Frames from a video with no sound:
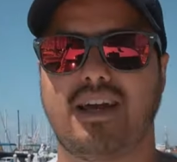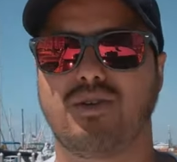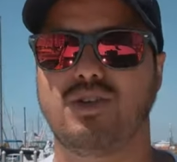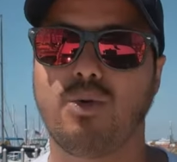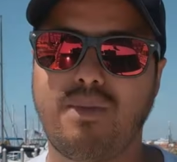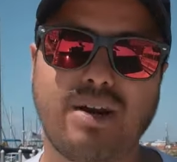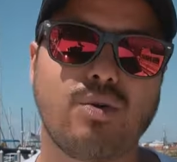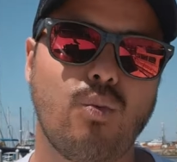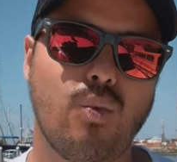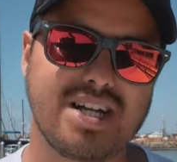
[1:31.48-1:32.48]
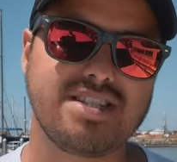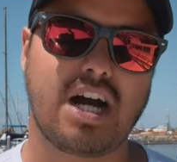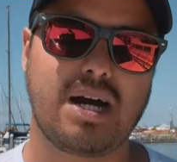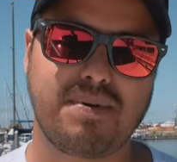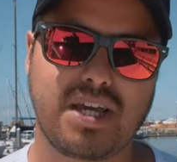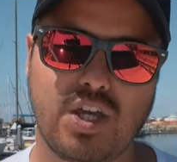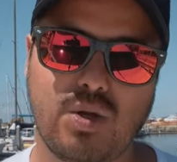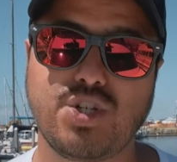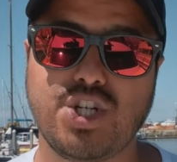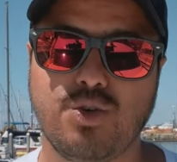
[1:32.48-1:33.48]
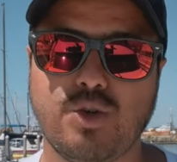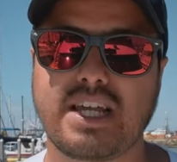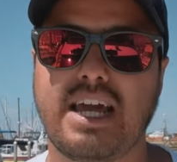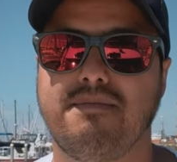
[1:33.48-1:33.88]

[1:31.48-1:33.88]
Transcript: Now, no matter what topic you choose,